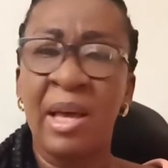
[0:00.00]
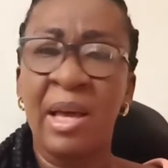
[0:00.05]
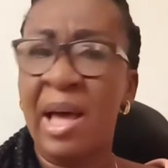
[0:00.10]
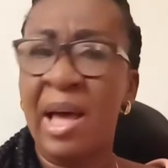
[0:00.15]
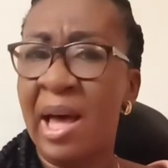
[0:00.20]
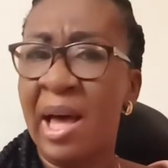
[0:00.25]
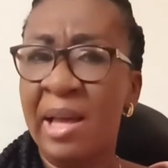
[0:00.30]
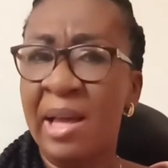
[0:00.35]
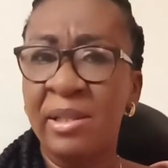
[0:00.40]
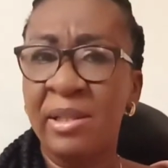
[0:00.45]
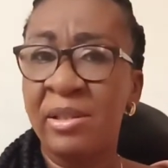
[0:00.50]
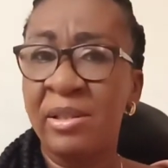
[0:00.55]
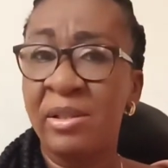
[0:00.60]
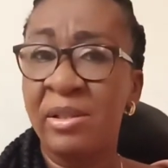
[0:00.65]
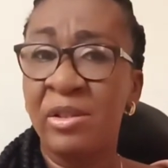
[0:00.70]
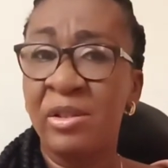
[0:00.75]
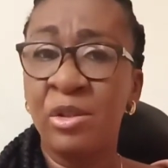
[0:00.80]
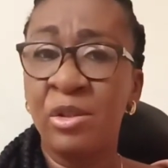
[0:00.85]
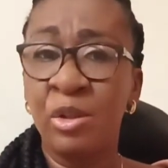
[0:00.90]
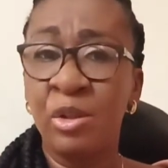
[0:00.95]
And
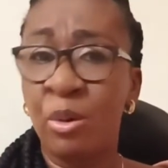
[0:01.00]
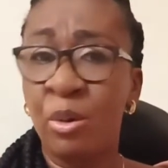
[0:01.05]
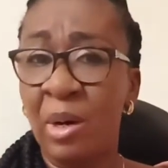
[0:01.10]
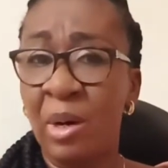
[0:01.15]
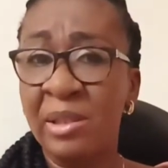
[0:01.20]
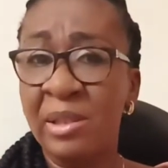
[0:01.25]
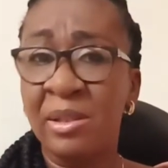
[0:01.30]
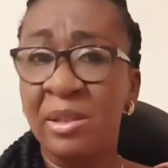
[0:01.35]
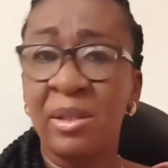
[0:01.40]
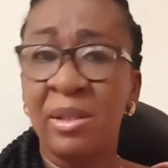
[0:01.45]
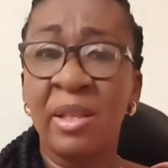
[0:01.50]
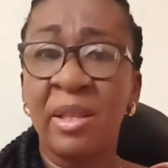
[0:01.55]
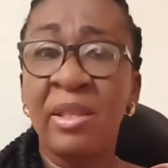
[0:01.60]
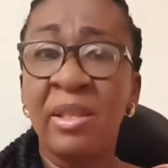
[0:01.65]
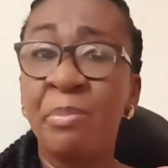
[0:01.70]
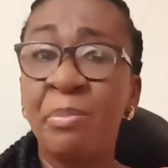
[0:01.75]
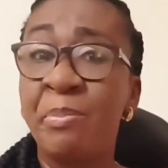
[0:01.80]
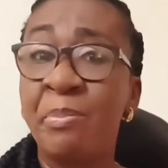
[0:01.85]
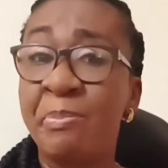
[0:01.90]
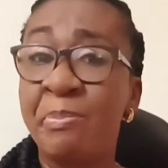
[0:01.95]
you know what?
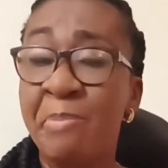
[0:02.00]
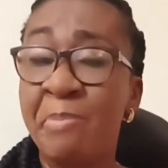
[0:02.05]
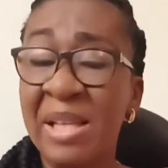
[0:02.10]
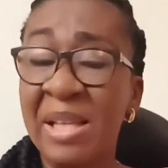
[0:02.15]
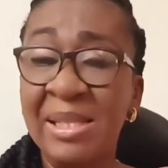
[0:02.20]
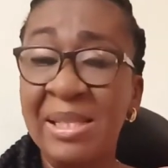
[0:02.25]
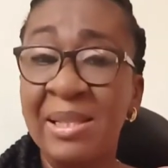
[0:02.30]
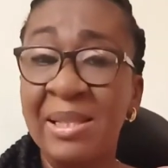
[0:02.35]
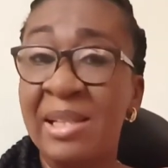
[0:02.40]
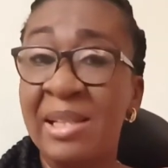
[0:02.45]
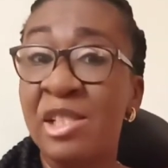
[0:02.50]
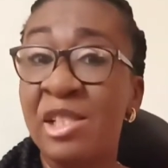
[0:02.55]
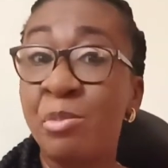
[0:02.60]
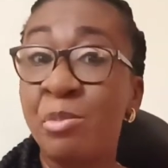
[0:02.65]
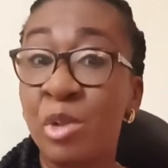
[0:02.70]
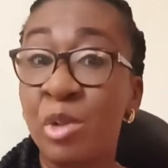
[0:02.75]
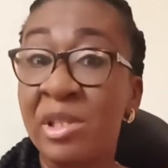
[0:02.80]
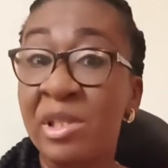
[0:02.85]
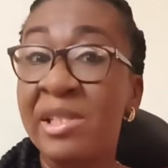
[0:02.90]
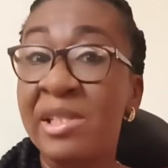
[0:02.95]
The best thing that is
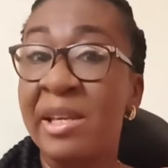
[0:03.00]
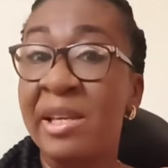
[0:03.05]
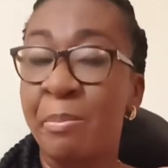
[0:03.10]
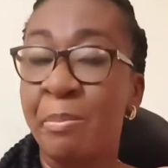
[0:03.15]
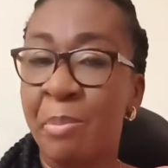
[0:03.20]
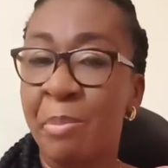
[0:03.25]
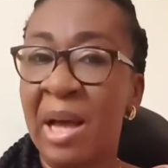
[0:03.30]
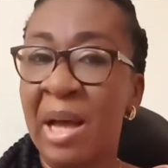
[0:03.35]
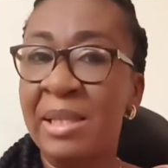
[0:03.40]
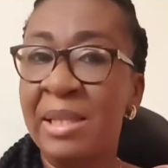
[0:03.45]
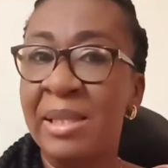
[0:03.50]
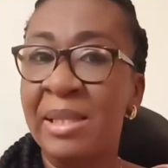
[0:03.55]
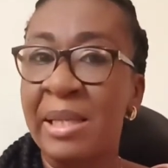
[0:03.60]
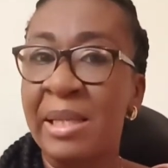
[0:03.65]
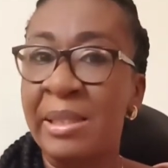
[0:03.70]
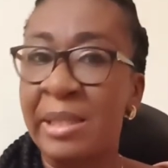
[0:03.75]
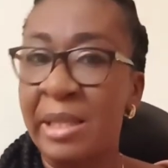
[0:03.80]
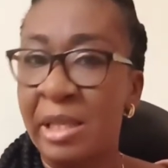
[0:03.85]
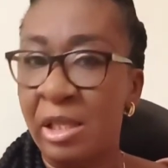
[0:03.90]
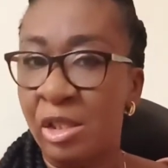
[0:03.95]
most
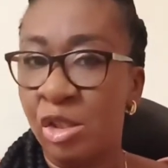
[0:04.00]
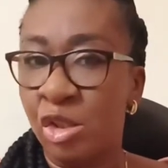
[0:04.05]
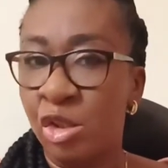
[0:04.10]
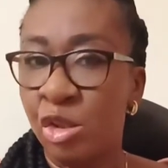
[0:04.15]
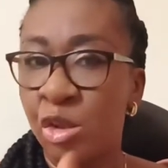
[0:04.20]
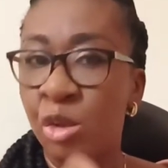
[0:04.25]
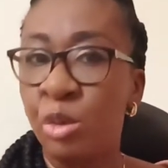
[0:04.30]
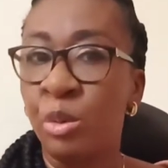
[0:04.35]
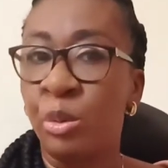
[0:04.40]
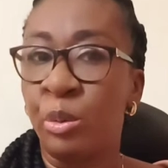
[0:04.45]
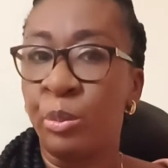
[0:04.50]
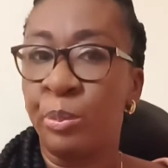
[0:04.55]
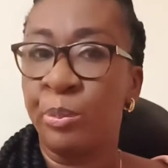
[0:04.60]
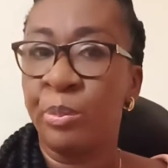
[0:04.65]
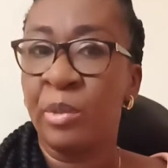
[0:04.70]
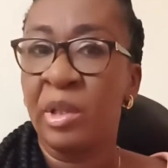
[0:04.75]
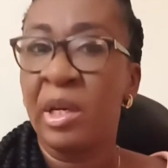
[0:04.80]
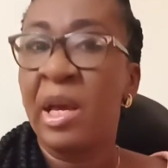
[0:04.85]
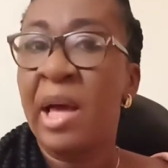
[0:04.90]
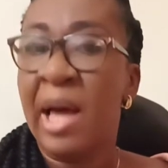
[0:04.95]
impacted is you.
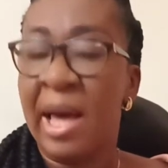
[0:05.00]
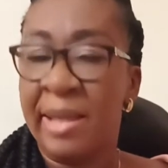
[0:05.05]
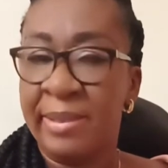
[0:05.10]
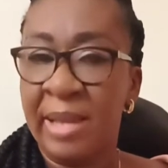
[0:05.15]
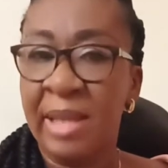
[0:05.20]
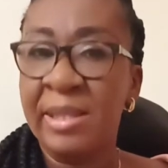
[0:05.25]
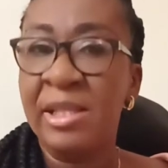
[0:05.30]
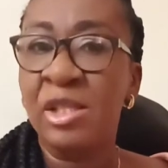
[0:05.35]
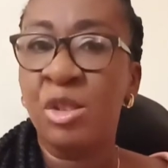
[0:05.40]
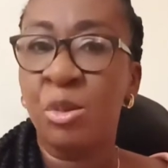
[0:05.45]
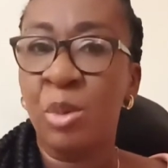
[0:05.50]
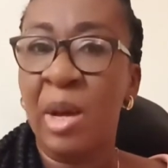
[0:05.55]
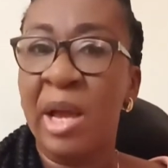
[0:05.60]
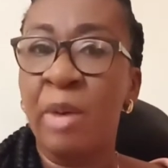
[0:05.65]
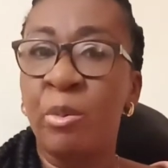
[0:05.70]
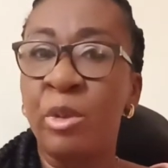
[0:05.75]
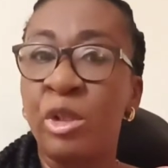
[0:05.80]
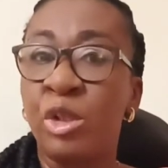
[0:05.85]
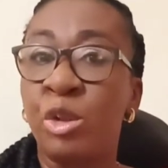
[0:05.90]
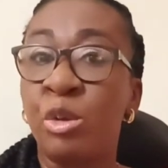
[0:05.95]
And that is why
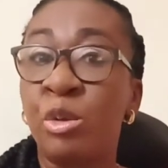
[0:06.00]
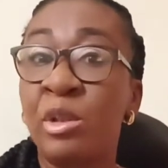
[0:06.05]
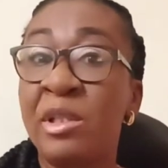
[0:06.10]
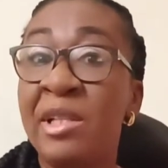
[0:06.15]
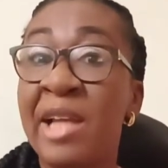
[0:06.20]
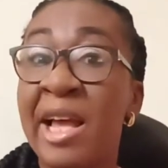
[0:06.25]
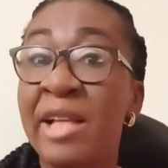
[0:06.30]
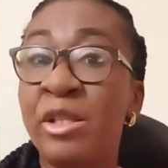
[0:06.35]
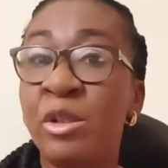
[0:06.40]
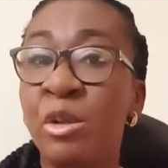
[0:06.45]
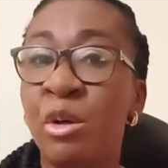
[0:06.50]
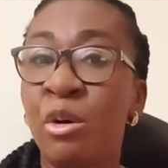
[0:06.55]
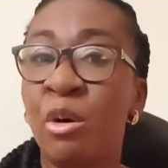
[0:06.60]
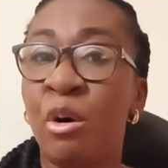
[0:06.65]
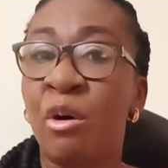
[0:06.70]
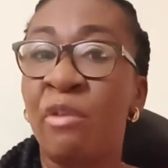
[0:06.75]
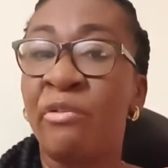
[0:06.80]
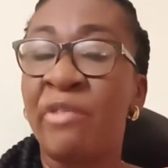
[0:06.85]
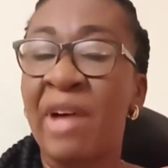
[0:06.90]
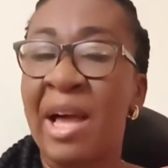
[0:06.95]
we should let
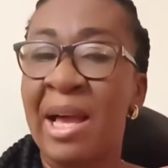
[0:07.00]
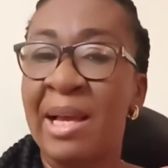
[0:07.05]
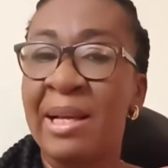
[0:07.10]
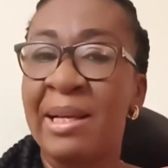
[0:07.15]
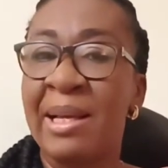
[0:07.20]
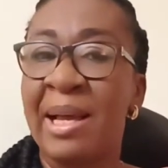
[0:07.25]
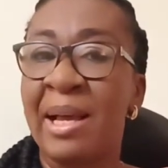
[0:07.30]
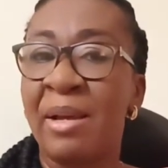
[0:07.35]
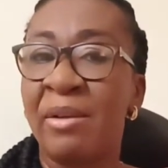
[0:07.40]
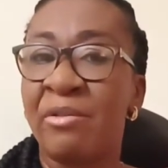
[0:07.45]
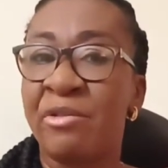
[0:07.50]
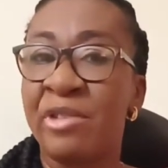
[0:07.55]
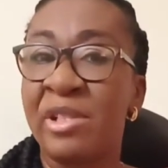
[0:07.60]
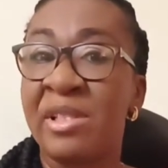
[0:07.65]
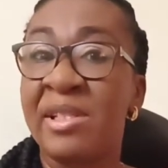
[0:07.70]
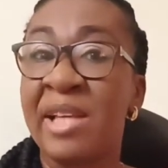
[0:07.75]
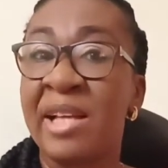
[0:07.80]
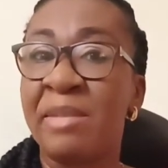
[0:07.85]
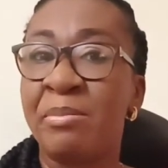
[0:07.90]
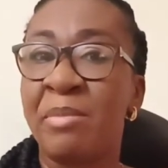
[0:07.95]
go of anger,
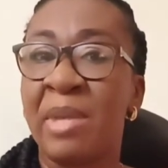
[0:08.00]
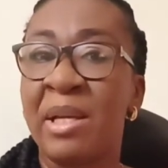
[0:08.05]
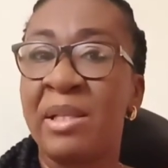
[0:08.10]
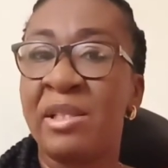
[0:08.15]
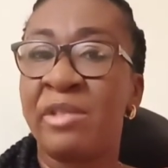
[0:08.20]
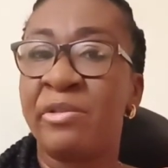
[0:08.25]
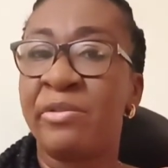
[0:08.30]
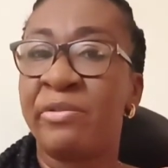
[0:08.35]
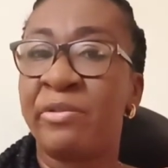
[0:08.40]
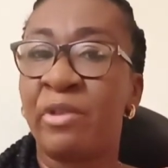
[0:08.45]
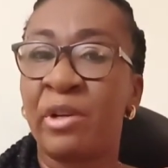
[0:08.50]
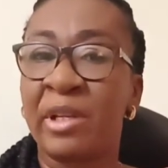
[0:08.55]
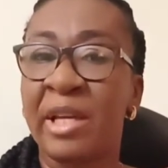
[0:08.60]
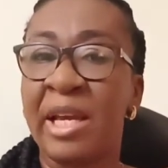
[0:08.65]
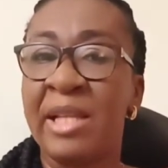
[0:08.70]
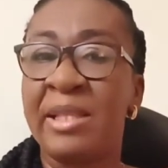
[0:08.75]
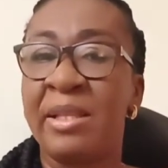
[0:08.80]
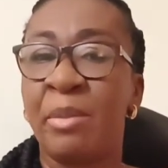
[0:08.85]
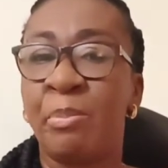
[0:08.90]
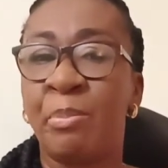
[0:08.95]
resentment,
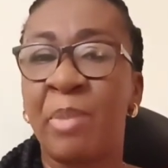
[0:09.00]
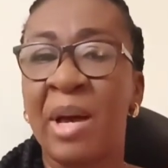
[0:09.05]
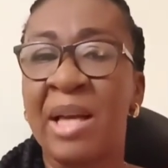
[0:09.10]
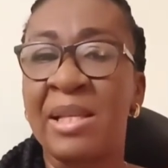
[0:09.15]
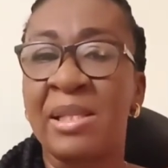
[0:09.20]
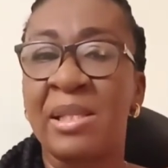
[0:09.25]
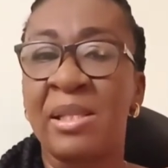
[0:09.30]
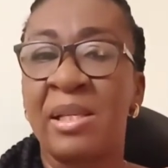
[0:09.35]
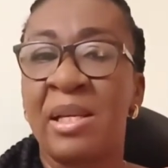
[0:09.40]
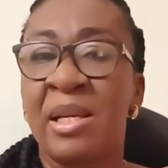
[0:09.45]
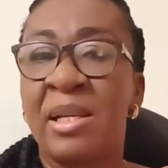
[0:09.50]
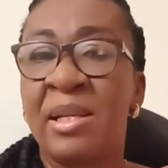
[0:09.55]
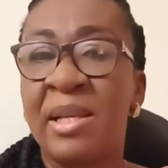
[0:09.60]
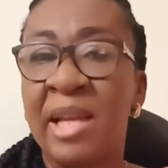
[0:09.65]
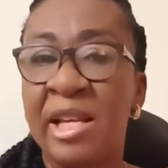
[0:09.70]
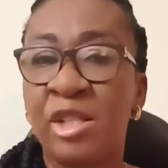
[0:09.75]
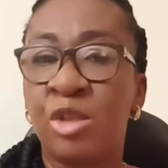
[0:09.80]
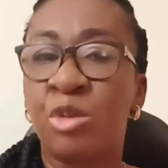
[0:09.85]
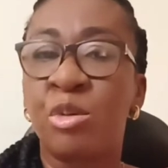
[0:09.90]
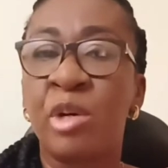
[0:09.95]
forget the past.
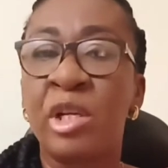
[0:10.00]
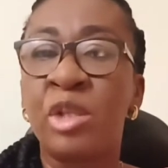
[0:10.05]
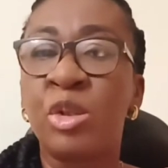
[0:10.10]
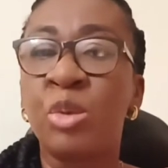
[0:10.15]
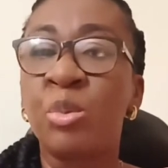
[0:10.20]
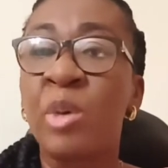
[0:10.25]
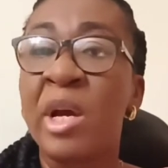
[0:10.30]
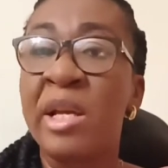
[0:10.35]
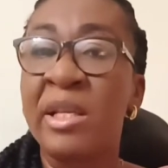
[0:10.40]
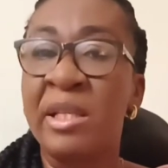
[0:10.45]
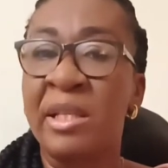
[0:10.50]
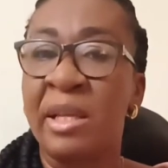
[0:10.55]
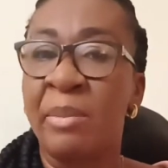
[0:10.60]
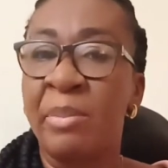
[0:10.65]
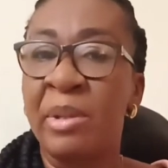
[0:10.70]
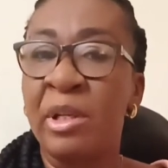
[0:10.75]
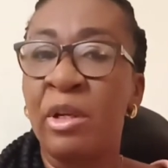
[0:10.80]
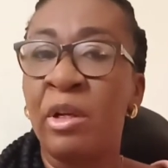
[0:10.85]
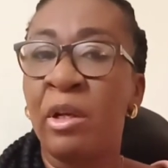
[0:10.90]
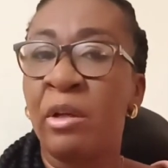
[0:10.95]
Let's trace where they
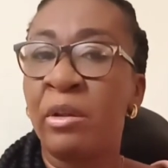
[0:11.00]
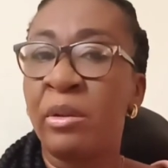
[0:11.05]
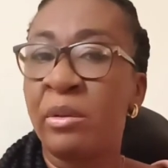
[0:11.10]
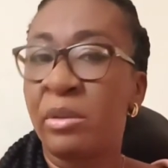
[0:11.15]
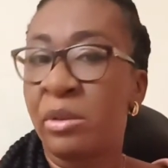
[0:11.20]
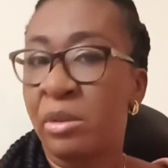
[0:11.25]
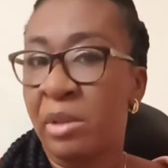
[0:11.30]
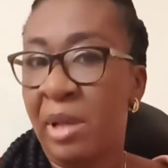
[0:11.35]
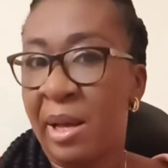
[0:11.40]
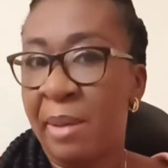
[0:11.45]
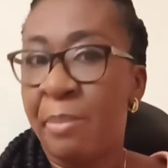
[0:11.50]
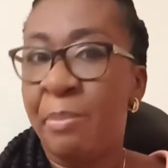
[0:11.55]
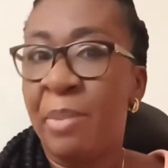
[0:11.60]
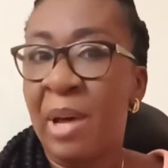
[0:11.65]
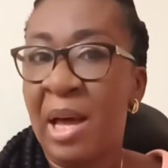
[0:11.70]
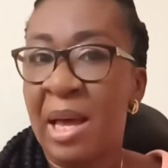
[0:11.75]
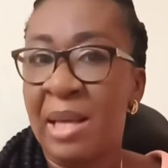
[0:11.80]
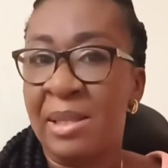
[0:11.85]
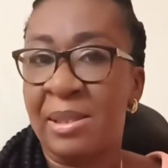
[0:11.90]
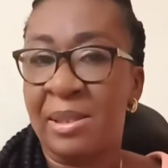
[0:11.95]
belong to our
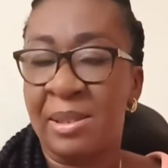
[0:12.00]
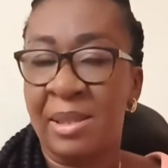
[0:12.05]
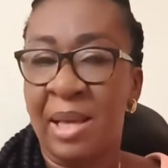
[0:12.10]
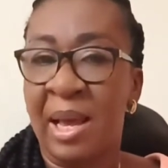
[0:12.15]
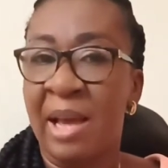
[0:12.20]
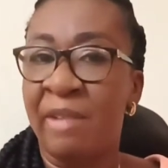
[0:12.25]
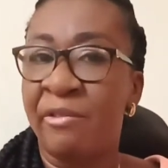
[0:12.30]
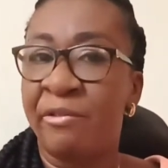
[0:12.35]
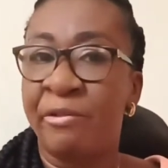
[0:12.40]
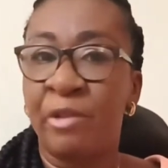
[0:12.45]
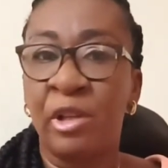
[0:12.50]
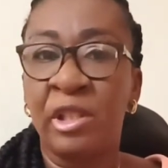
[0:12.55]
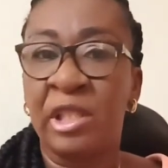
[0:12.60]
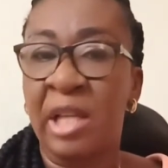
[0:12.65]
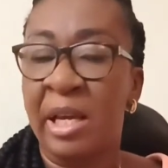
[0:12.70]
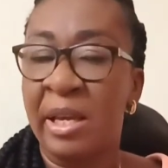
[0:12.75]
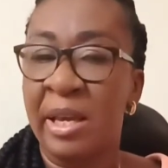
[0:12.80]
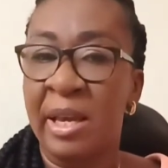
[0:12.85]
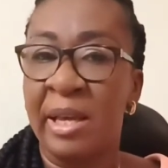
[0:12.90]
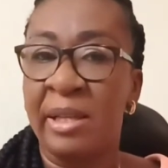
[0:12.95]
past and forge
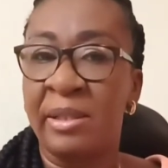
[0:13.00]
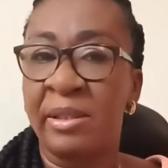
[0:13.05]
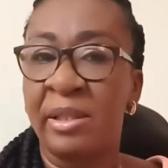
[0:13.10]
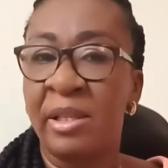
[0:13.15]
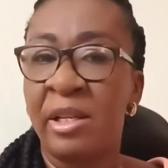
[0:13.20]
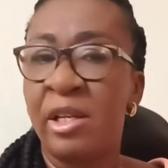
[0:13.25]
ahead.